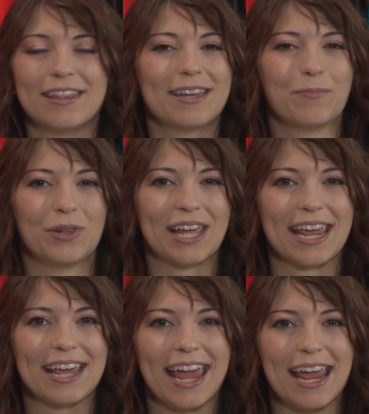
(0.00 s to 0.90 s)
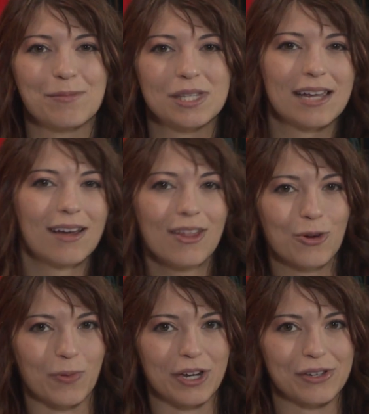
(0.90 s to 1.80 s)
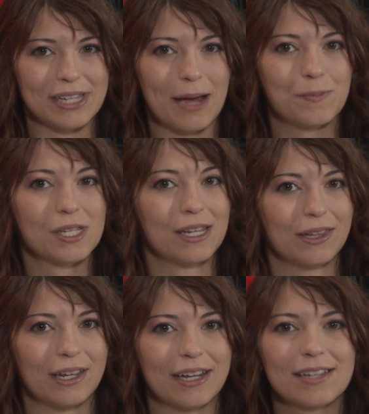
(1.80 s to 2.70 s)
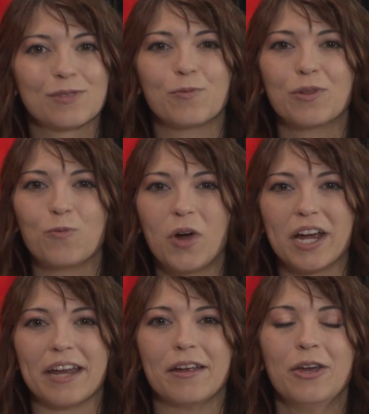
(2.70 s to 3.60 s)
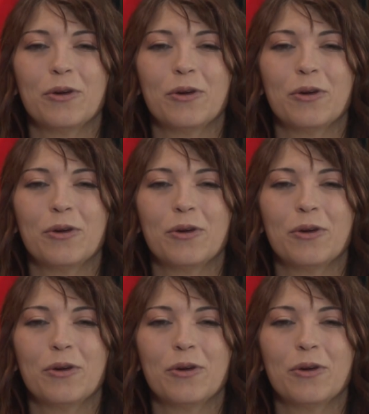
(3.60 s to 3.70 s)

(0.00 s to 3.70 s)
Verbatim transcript: then playing games and other Windows apps in Linux with Wine,